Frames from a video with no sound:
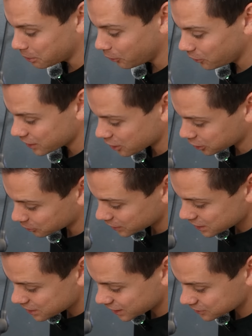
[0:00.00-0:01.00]
pulling
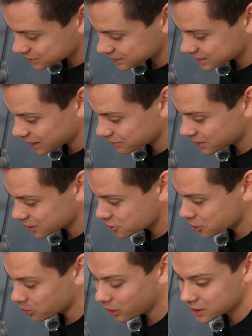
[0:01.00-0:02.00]
three thousand seven
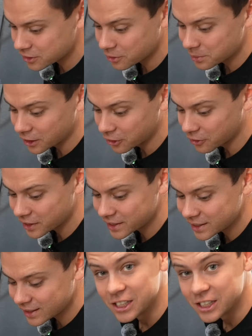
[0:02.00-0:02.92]
hundred watts from the grid,